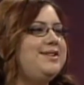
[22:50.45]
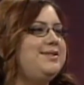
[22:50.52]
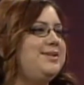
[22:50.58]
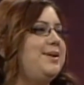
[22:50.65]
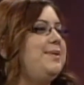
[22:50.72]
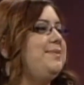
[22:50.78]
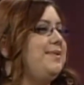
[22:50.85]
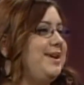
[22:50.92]

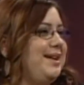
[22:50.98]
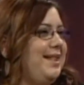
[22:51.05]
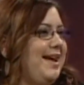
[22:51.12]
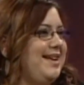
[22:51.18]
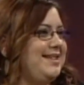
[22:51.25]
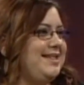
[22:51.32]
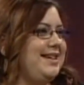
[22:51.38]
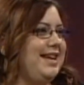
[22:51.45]
don't
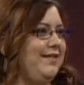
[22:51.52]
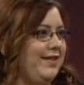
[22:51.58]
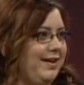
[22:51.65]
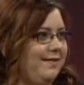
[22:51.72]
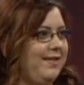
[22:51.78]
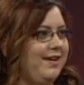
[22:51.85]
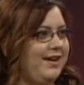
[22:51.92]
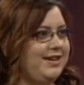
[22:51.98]
realize that even
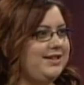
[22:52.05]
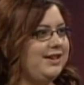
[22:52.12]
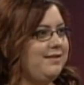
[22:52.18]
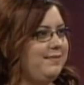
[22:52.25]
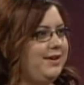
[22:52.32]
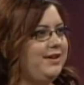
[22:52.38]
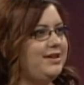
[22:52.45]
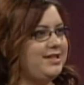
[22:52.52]
if they're into
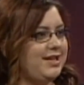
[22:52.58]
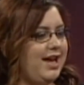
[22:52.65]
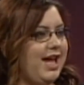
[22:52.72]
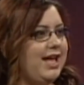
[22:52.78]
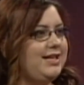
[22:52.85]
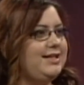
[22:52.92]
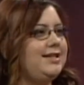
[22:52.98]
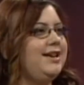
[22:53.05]
computer
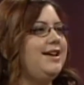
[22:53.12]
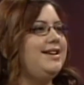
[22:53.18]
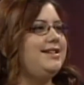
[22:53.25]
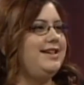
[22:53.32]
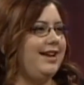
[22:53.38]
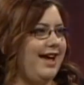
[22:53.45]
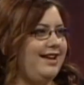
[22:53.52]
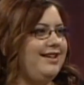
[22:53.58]
science,
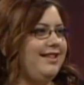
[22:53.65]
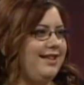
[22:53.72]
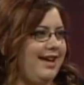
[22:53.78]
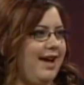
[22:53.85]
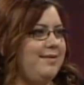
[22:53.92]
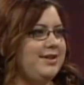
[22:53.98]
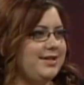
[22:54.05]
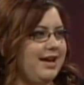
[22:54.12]
to get into the
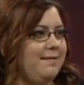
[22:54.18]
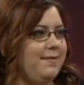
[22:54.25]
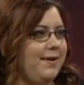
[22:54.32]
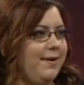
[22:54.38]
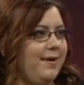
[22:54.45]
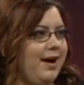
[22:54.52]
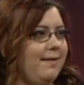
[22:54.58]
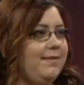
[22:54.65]
game design
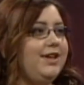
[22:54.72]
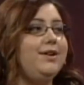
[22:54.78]
program, you